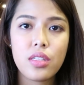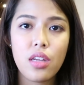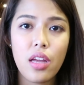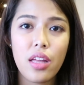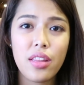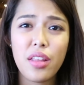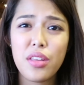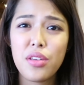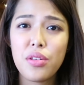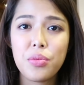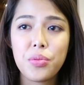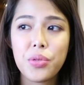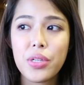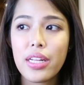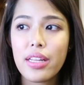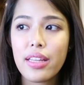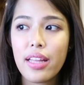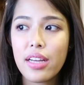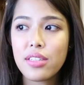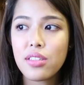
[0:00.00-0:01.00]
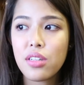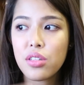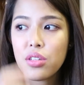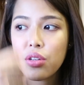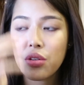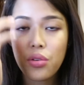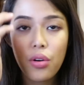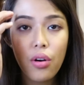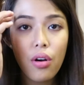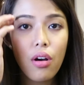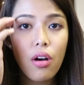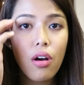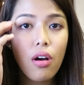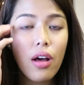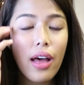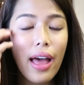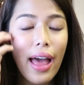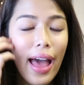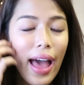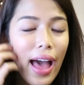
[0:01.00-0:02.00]
and then you'll realize that you're
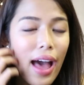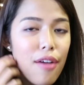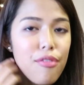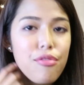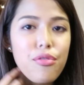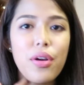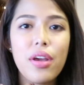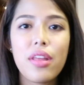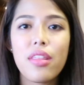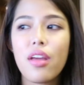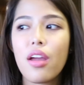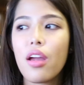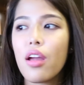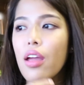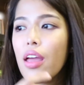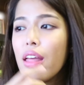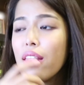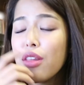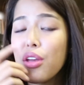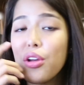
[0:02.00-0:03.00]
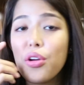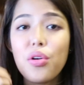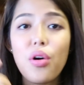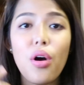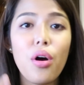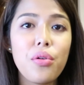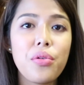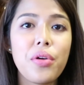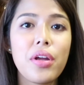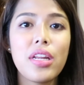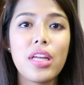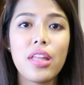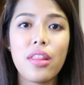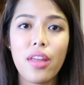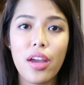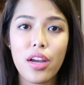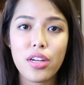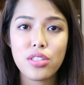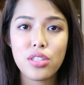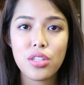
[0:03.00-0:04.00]
halfway there and you're already
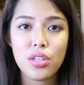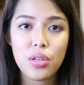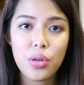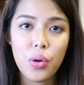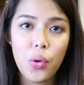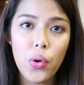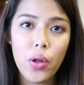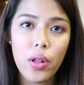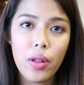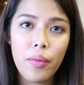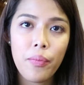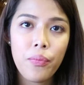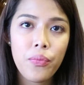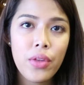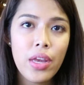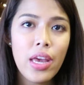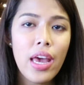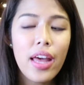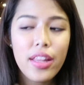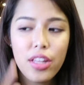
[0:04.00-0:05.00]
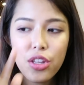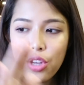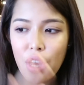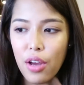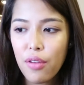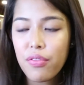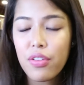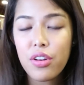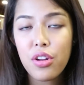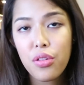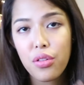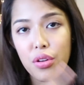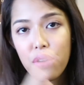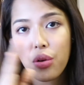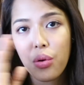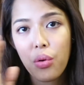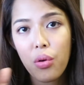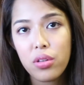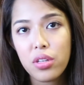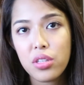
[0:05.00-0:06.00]
there to your goal. Then you have another
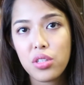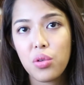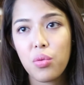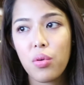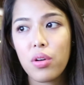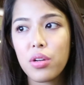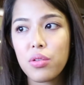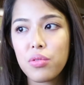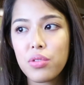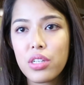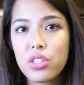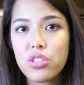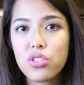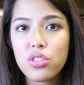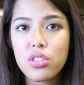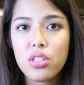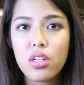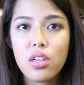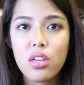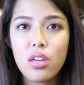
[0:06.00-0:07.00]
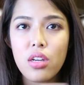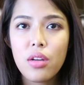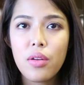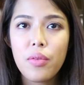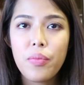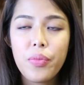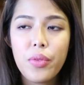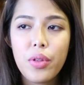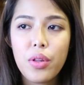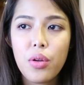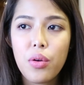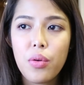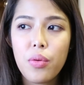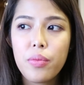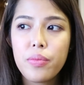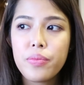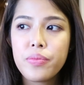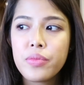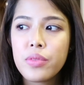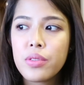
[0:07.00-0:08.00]
goal that you want to reach, you know.
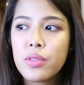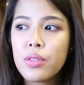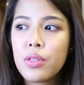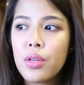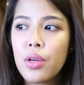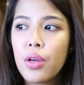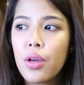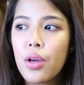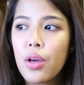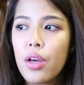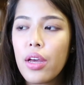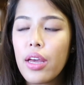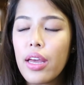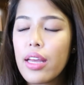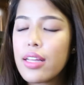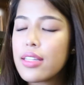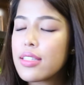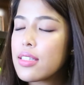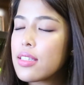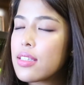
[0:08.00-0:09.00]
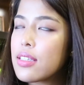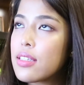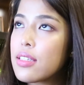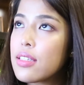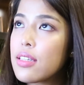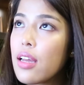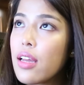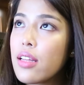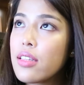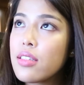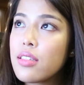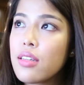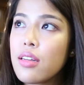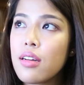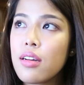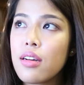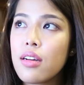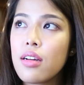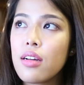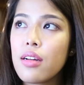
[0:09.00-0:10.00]
It's
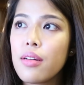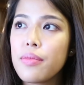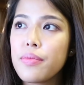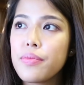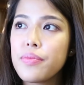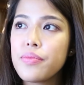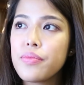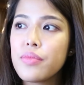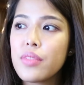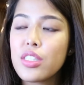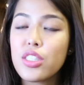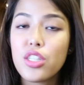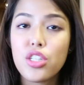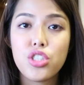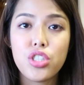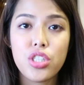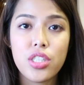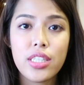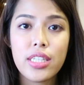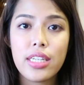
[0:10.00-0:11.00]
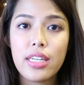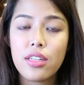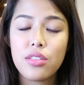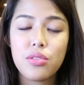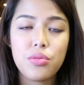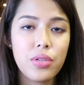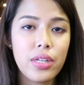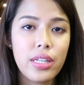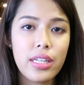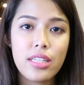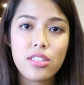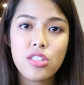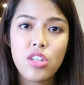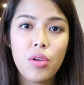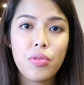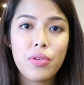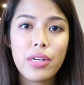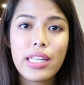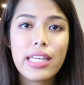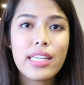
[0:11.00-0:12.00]
a journey, really. It's
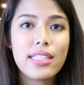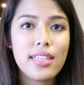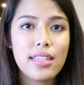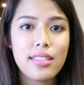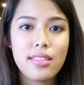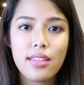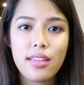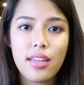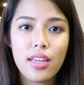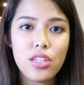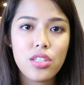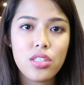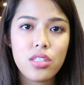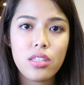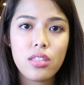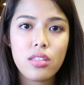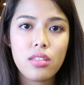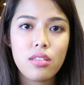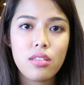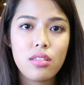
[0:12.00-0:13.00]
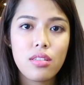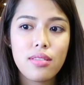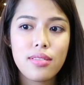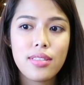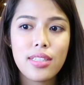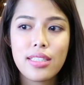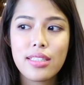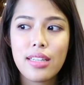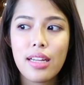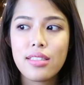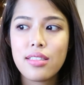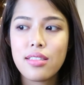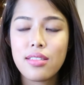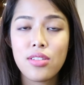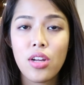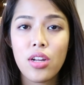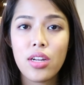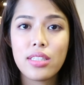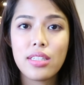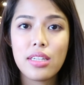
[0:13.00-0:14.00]
not really a destination. Success is
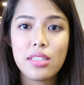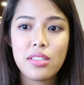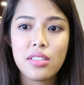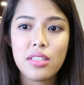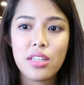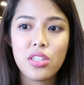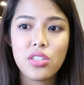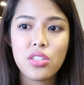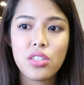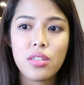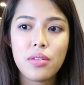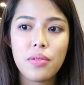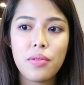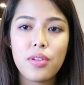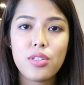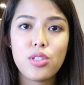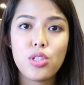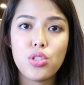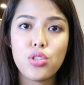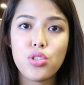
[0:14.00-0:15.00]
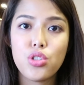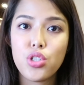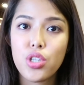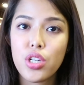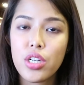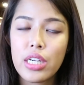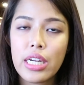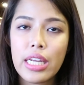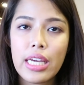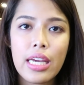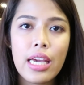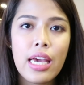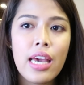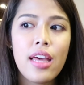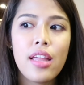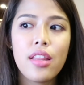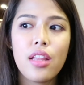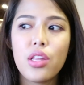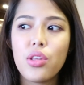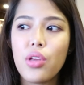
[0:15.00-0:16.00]
not a destination. It's a journey
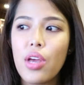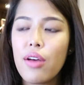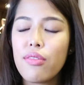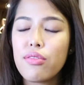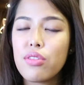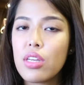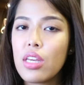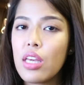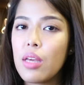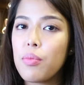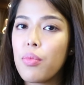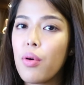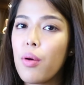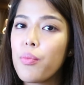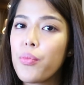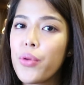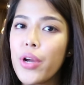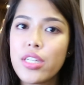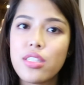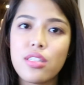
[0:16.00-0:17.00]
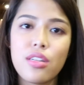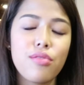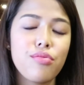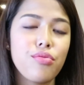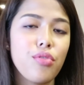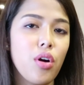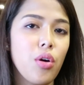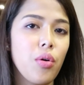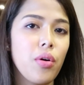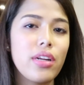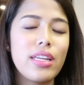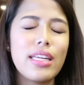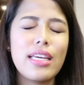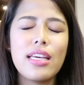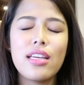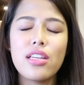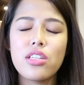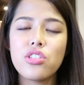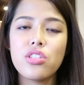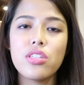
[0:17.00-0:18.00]
that you have to keep on pressing forward
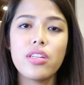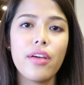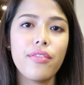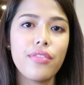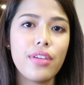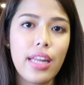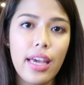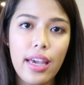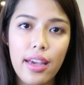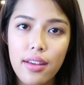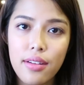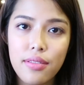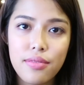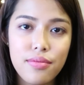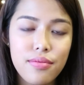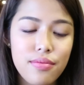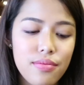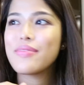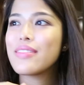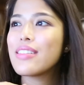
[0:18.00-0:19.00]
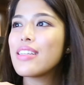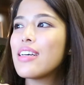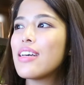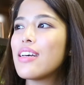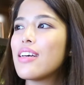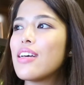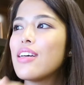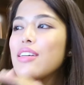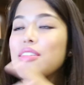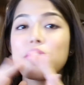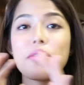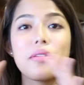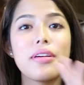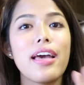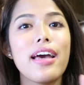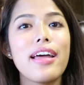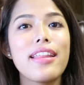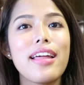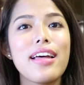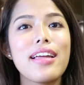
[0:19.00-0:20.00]
each and every day. So
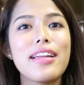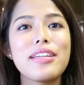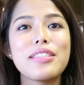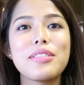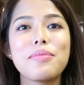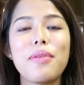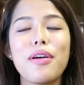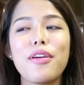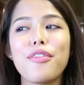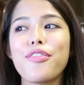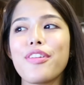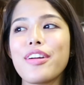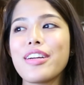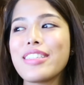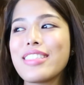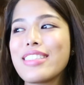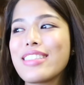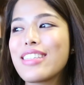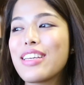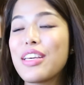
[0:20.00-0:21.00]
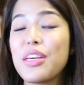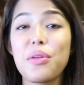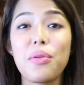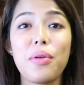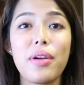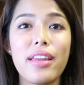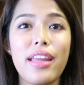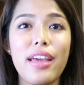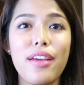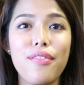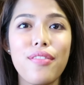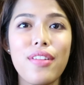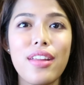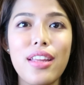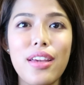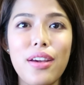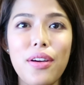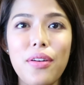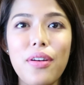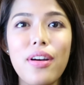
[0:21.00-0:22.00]
yeah, that is my first Q&A
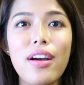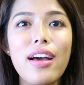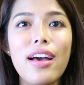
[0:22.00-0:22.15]
video.